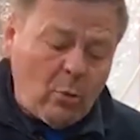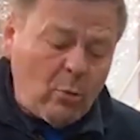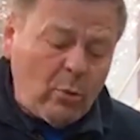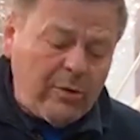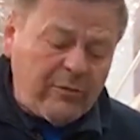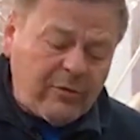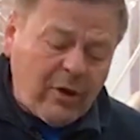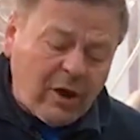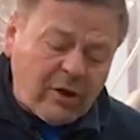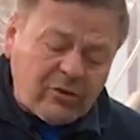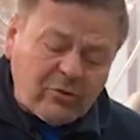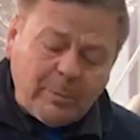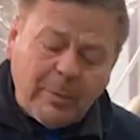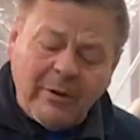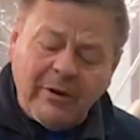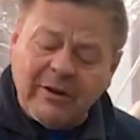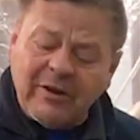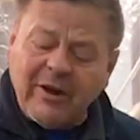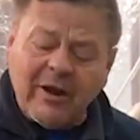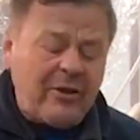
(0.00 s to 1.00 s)
we've got a
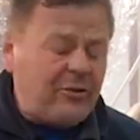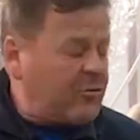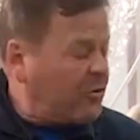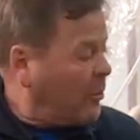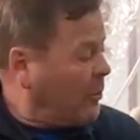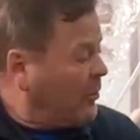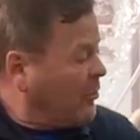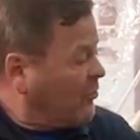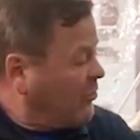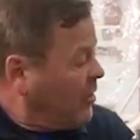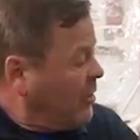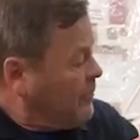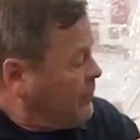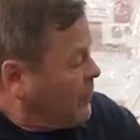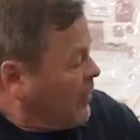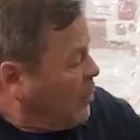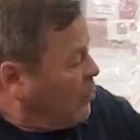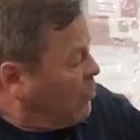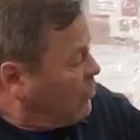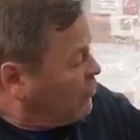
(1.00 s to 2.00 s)
spirit hydrometer,
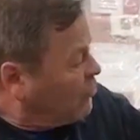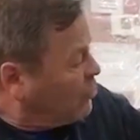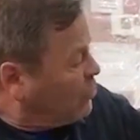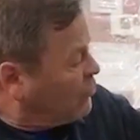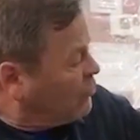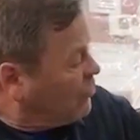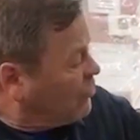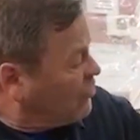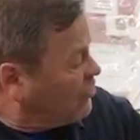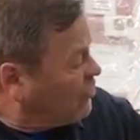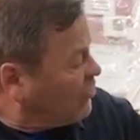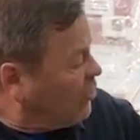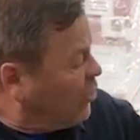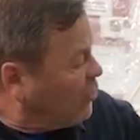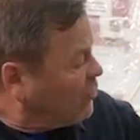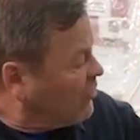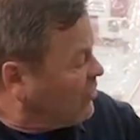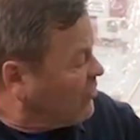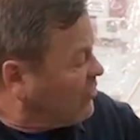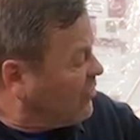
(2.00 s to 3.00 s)
which will just
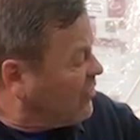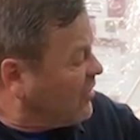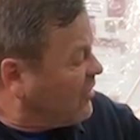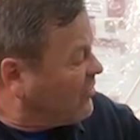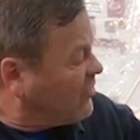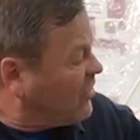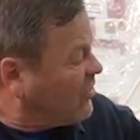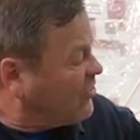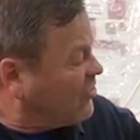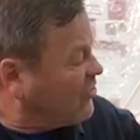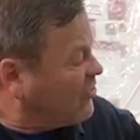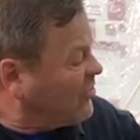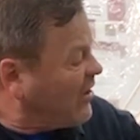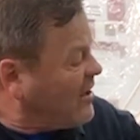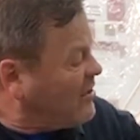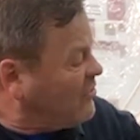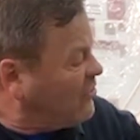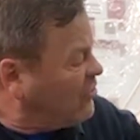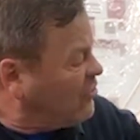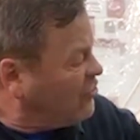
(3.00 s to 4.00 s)
slot into this
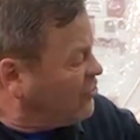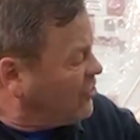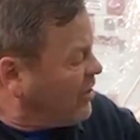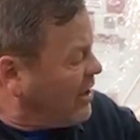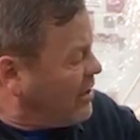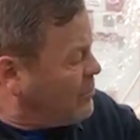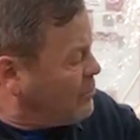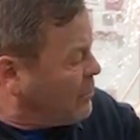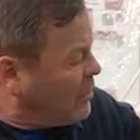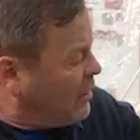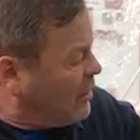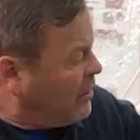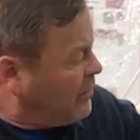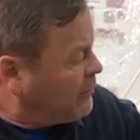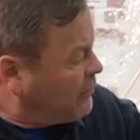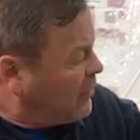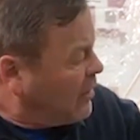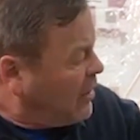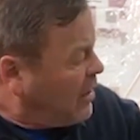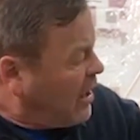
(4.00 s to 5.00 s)
centre chamber
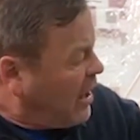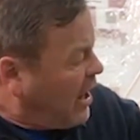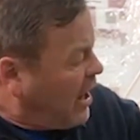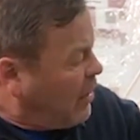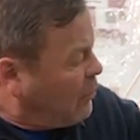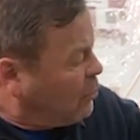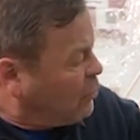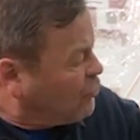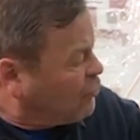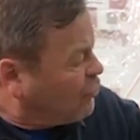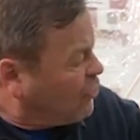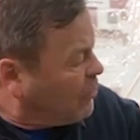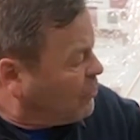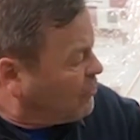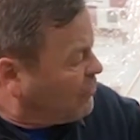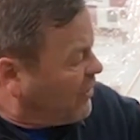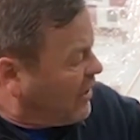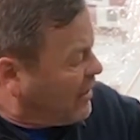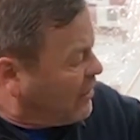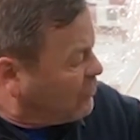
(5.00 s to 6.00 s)
and will drop
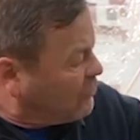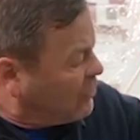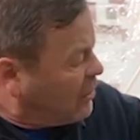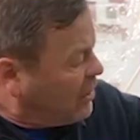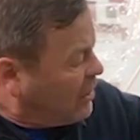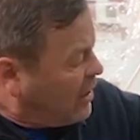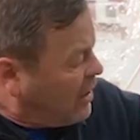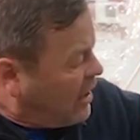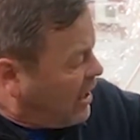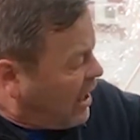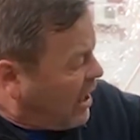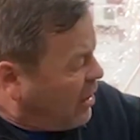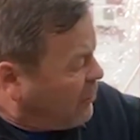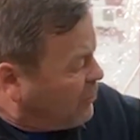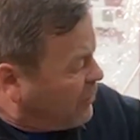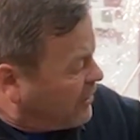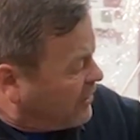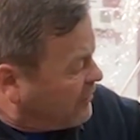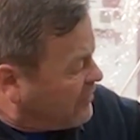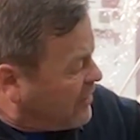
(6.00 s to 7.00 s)
down, and
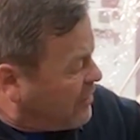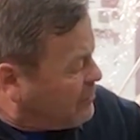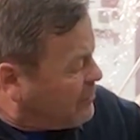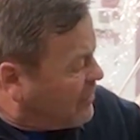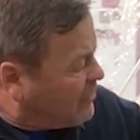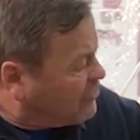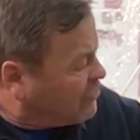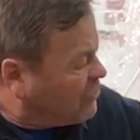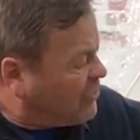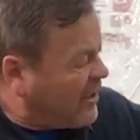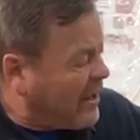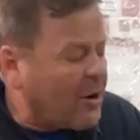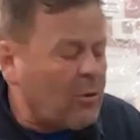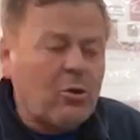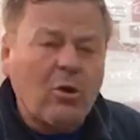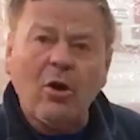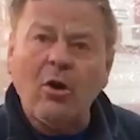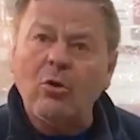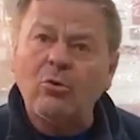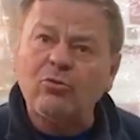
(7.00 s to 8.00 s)
we can then measure the
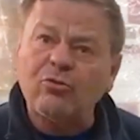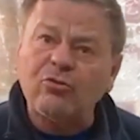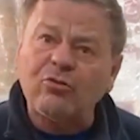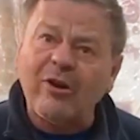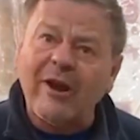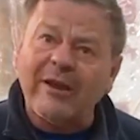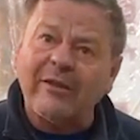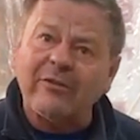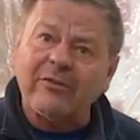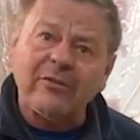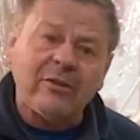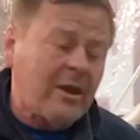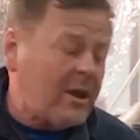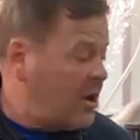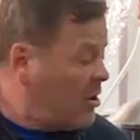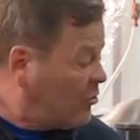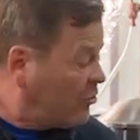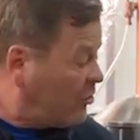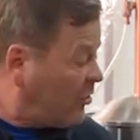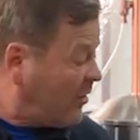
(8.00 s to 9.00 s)
alcohol strength.
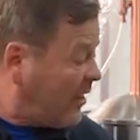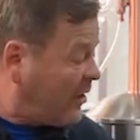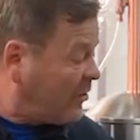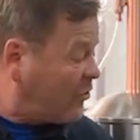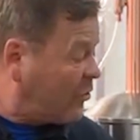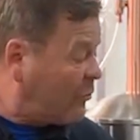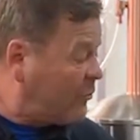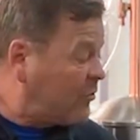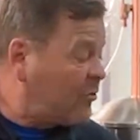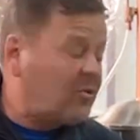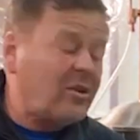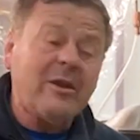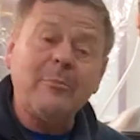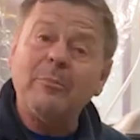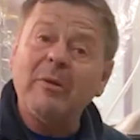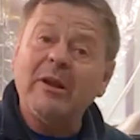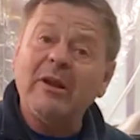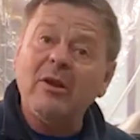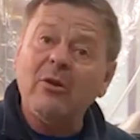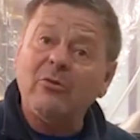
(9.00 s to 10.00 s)
So that's obviously
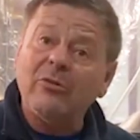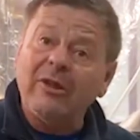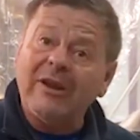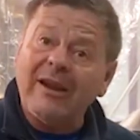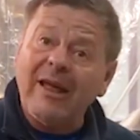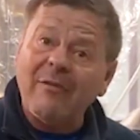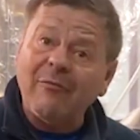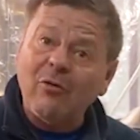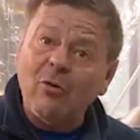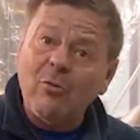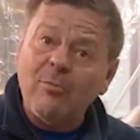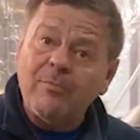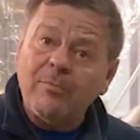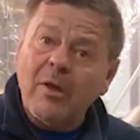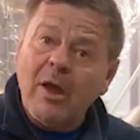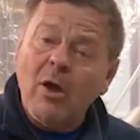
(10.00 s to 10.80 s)
below the level.